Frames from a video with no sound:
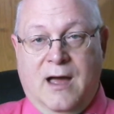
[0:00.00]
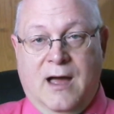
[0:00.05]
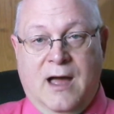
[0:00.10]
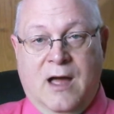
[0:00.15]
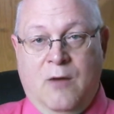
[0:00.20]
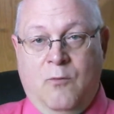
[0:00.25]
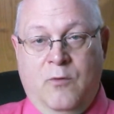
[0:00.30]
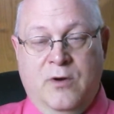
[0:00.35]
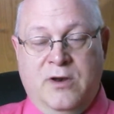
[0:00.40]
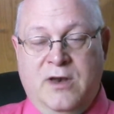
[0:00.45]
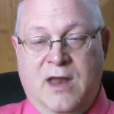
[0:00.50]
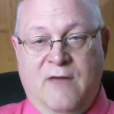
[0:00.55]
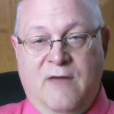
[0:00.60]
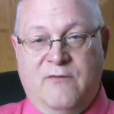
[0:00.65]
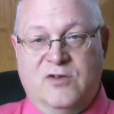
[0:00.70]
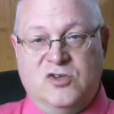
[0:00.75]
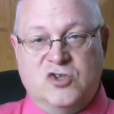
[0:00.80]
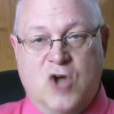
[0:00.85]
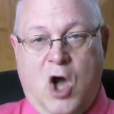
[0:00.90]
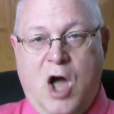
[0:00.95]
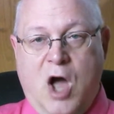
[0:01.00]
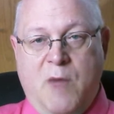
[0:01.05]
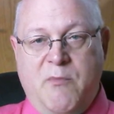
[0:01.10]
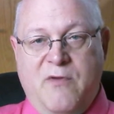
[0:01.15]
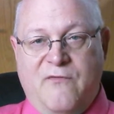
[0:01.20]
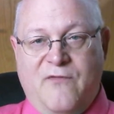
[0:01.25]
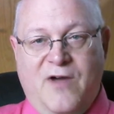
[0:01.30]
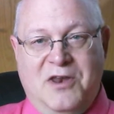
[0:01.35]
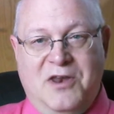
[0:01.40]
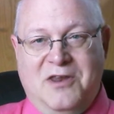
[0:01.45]
I wouldn't have a job
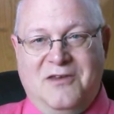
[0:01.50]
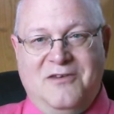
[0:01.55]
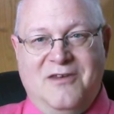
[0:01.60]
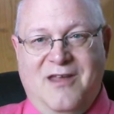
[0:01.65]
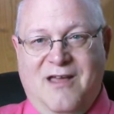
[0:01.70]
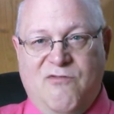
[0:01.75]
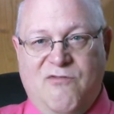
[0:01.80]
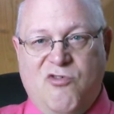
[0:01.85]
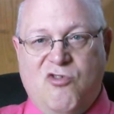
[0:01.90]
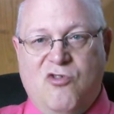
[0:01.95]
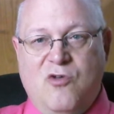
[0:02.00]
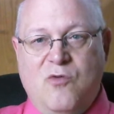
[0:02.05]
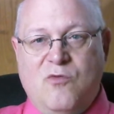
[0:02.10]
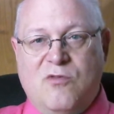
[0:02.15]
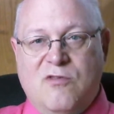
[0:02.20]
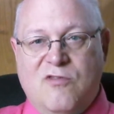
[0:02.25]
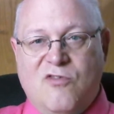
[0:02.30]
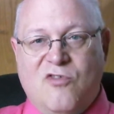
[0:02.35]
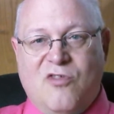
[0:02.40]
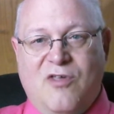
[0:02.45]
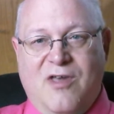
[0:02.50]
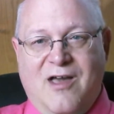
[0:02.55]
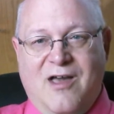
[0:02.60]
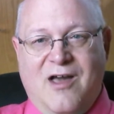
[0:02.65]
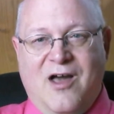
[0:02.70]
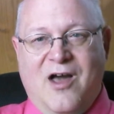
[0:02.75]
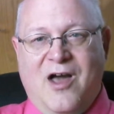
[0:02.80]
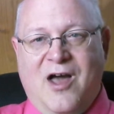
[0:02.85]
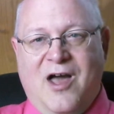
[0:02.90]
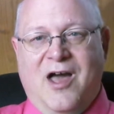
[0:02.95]
if I didn't have students,
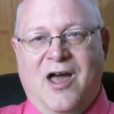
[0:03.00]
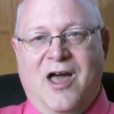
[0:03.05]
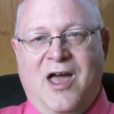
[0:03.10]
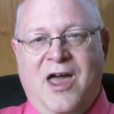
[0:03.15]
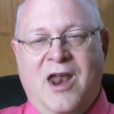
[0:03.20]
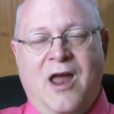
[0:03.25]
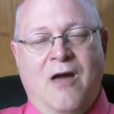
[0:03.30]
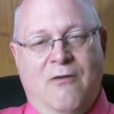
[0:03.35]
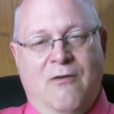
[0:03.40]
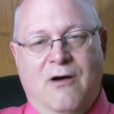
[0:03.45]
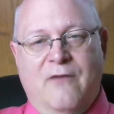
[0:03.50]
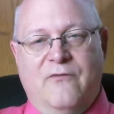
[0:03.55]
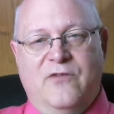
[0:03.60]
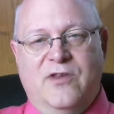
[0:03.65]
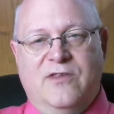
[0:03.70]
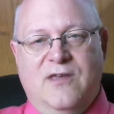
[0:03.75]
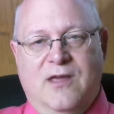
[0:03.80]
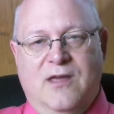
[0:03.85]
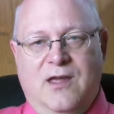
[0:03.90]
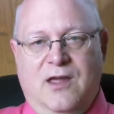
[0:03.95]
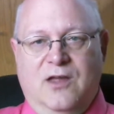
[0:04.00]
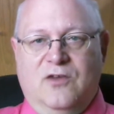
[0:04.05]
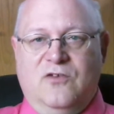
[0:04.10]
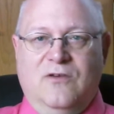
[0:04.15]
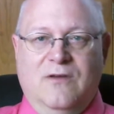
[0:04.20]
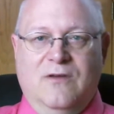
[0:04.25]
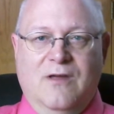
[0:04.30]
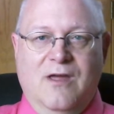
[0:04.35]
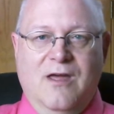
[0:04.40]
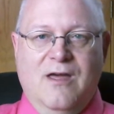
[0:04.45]
and I love to
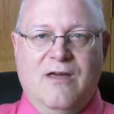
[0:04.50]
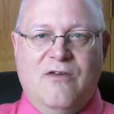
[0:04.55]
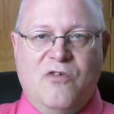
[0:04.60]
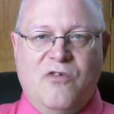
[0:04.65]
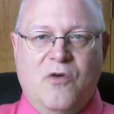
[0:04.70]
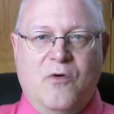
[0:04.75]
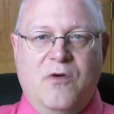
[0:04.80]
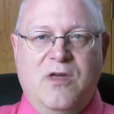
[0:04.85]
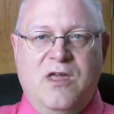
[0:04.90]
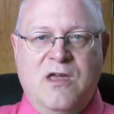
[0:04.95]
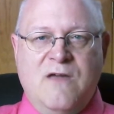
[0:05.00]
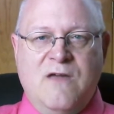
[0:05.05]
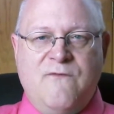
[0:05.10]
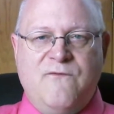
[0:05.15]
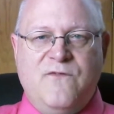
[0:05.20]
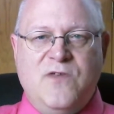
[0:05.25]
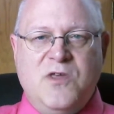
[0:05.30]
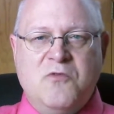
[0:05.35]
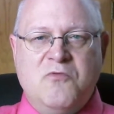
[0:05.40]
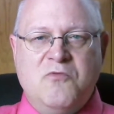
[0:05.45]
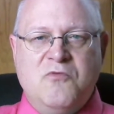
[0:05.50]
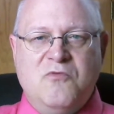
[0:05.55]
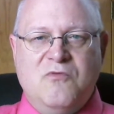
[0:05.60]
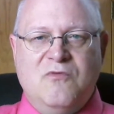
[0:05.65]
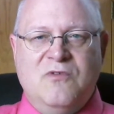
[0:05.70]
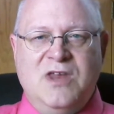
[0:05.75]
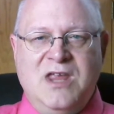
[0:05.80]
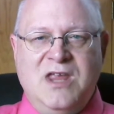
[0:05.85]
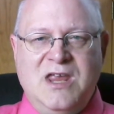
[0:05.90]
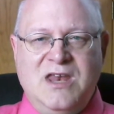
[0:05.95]
teach. So if you
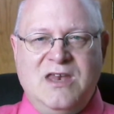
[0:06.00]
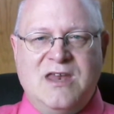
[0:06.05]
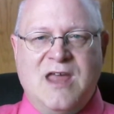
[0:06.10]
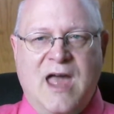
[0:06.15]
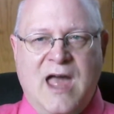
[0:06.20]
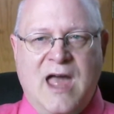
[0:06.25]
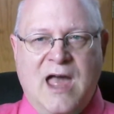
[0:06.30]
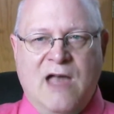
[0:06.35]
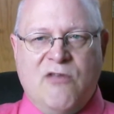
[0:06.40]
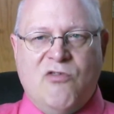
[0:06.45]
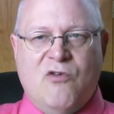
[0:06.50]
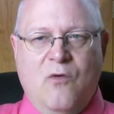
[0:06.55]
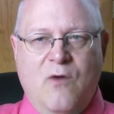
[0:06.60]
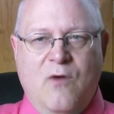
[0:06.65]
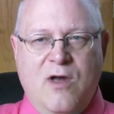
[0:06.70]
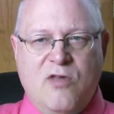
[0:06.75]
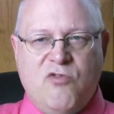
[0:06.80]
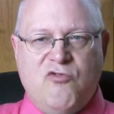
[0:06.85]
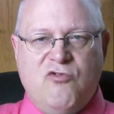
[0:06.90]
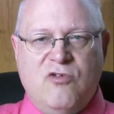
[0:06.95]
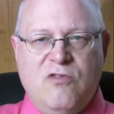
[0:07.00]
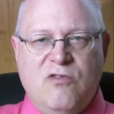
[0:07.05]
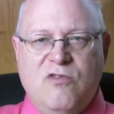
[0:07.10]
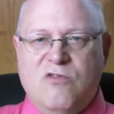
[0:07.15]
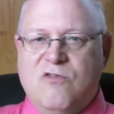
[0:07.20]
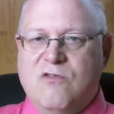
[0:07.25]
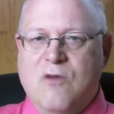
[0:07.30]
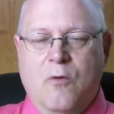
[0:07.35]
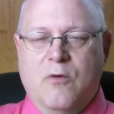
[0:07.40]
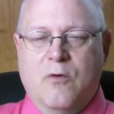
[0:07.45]
need to ask
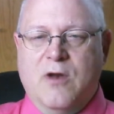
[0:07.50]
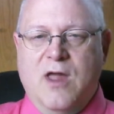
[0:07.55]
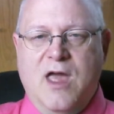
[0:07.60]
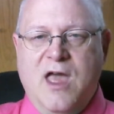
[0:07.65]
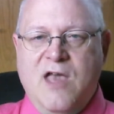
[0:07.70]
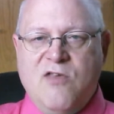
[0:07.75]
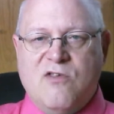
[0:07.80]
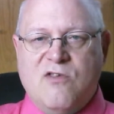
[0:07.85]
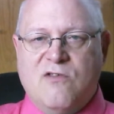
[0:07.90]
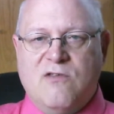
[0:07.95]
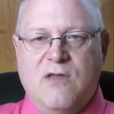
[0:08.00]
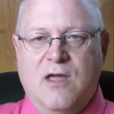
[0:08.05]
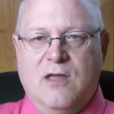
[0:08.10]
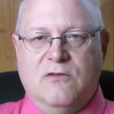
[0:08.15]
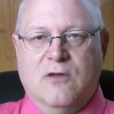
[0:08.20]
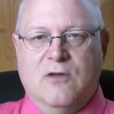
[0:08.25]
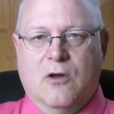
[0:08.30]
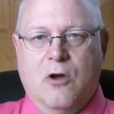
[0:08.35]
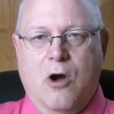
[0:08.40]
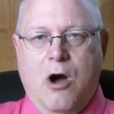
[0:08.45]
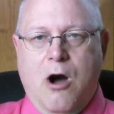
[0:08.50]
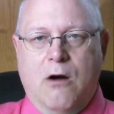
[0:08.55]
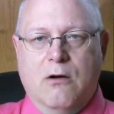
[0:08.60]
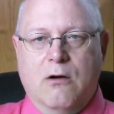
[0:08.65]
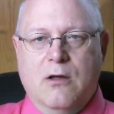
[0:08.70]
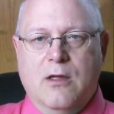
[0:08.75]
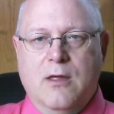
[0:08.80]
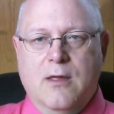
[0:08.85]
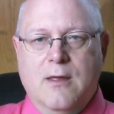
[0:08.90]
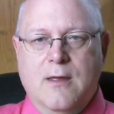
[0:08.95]
questions, don't hesitate to call.
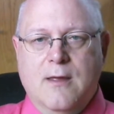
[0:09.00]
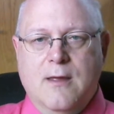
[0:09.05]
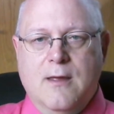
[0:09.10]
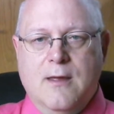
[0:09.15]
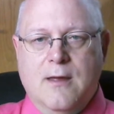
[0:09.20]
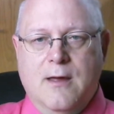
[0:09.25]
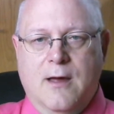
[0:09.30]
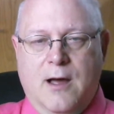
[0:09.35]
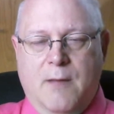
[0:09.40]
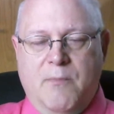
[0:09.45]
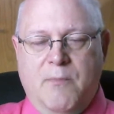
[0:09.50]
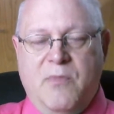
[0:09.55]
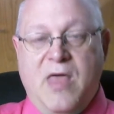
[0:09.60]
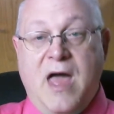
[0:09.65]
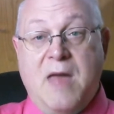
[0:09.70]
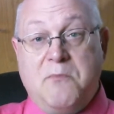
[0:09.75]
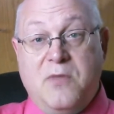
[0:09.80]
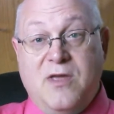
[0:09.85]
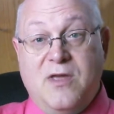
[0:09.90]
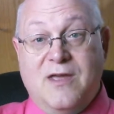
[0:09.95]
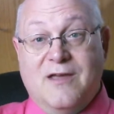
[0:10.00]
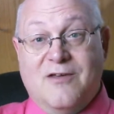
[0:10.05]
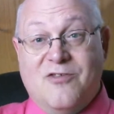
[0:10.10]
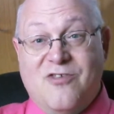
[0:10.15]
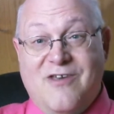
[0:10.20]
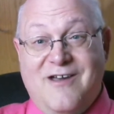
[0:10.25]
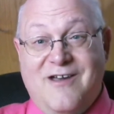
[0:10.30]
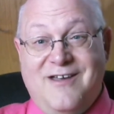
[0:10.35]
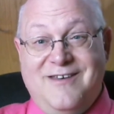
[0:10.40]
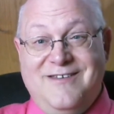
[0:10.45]
That being
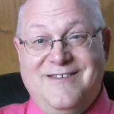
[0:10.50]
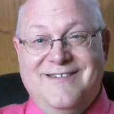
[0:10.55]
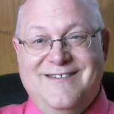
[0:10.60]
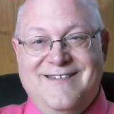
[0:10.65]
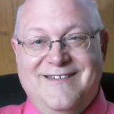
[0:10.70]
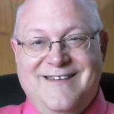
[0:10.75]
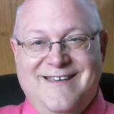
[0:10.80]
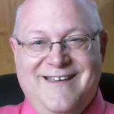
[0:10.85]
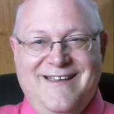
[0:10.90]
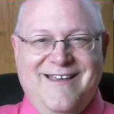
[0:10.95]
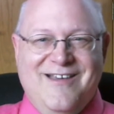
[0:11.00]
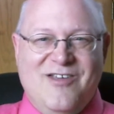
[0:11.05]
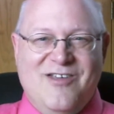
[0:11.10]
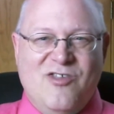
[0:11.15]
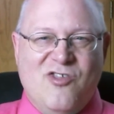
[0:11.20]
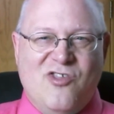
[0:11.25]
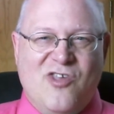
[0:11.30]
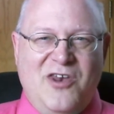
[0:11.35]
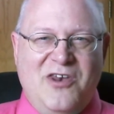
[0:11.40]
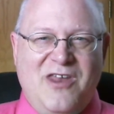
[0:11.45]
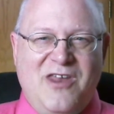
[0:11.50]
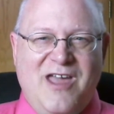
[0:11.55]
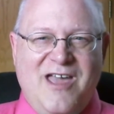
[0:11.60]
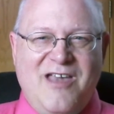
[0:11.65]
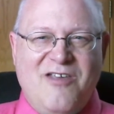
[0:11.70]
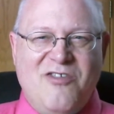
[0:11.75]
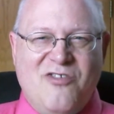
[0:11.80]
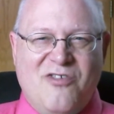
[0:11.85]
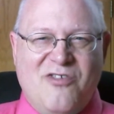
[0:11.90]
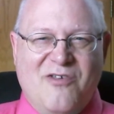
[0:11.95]
said,
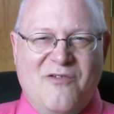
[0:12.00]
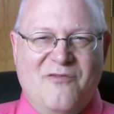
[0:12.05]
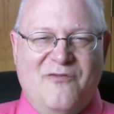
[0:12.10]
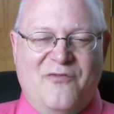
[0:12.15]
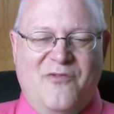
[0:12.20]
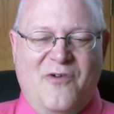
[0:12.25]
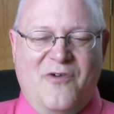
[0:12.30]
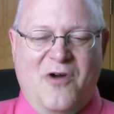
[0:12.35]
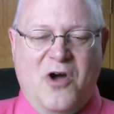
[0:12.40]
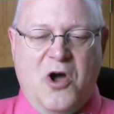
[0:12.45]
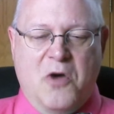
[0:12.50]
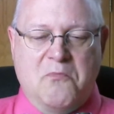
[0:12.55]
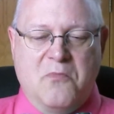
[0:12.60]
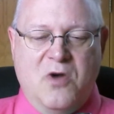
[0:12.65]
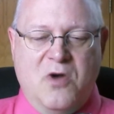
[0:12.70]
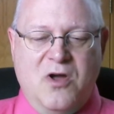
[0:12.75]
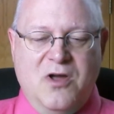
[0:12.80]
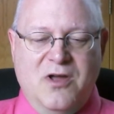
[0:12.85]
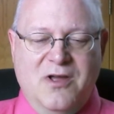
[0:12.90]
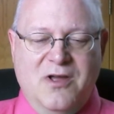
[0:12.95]
Sundays from